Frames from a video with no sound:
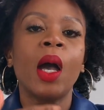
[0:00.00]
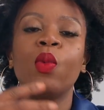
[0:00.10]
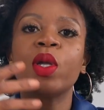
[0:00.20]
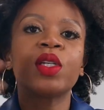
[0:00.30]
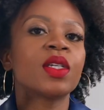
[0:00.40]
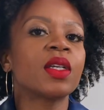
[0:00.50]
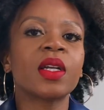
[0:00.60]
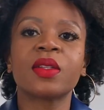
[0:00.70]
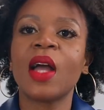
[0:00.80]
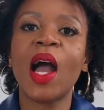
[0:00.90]
which
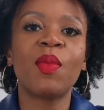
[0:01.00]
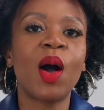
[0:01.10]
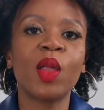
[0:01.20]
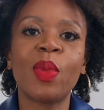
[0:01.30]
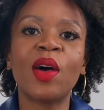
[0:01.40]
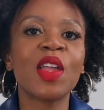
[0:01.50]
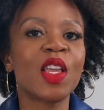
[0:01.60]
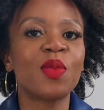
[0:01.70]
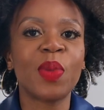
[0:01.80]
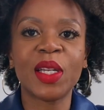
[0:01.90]
I'm all about,
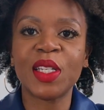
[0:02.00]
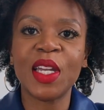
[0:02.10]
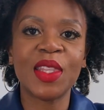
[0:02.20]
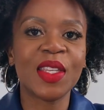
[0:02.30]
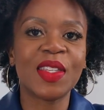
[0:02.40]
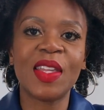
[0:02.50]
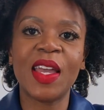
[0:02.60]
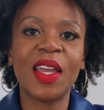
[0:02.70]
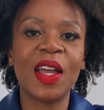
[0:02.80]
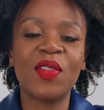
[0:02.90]
especially in this
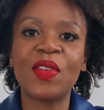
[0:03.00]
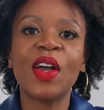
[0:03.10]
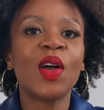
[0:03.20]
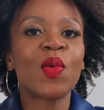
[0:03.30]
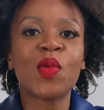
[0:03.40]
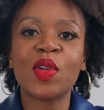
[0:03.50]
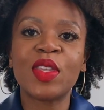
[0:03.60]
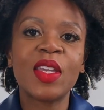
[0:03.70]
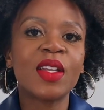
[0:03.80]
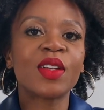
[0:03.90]
day of
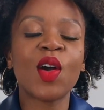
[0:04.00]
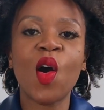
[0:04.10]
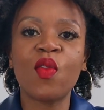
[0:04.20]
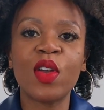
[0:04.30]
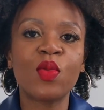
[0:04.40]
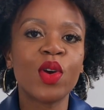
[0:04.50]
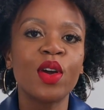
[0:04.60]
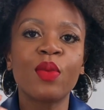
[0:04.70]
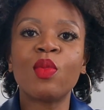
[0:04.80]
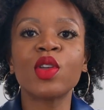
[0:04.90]
quarantine and COVID,
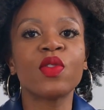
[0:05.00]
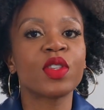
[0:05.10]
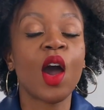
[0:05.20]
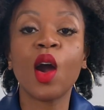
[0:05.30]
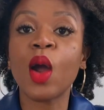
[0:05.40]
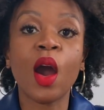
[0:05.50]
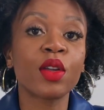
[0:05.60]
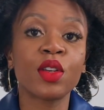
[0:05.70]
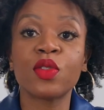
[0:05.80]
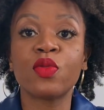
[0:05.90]
where most of us are, are
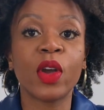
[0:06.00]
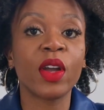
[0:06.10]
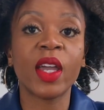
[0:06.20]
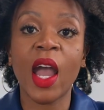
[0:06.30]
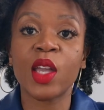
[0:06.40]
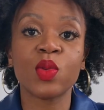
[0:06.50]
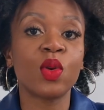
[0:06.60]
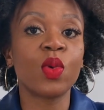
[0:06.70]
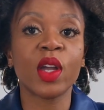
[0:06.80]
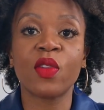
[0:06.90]
just very casual,
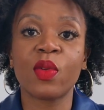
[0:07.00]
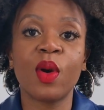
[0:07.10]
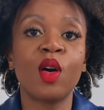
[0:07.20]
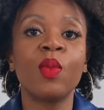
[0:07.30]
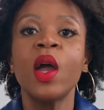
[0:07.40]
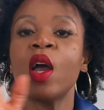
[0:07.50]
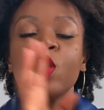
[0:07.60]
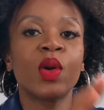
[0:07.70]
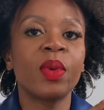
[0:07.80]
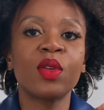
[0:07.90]
working from home. You
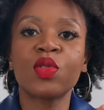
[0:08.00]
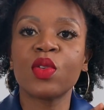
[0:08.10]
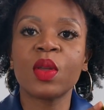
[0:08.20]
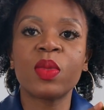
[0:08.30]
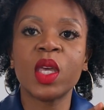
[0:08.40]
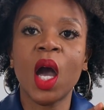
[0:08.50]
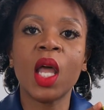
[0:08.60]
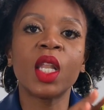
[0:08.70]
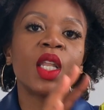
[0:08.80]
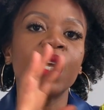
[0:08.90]
want to be able to throw something
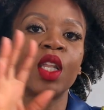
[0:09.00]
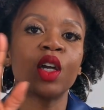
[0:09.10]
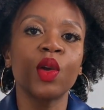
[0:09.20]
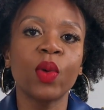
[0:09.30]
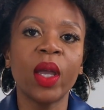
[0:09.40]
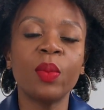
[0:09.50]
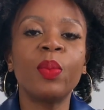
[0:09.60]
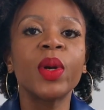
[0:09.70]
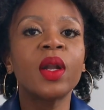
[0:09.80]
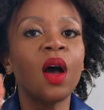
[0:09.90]
on and look great.
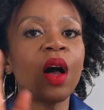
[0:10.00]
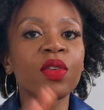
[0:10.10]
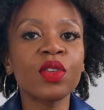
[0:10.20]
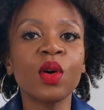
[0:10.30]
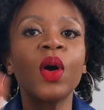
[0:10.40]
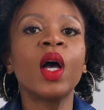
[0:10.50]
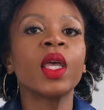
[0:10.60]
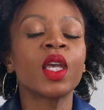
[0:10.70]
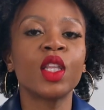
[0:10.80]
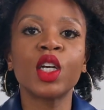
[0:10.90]
But it also
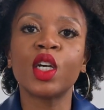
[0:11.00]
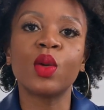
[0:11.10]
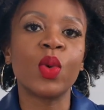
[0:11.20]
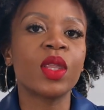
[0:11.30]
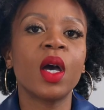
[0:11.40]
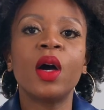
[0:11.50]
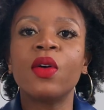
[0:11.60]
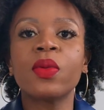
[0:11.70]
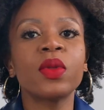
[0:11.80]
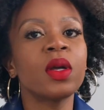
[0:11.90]
can look good with
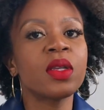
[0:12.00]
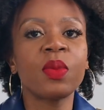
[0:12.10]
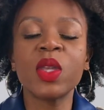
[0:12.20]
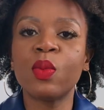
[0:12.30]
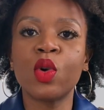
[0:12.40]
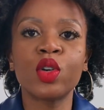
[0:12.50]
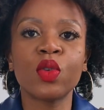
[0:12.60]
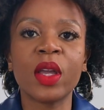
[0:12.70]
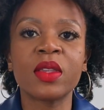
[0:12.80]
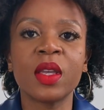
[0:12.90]
a, something more
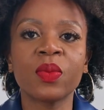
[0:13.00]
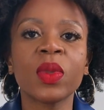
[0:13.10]
dressy.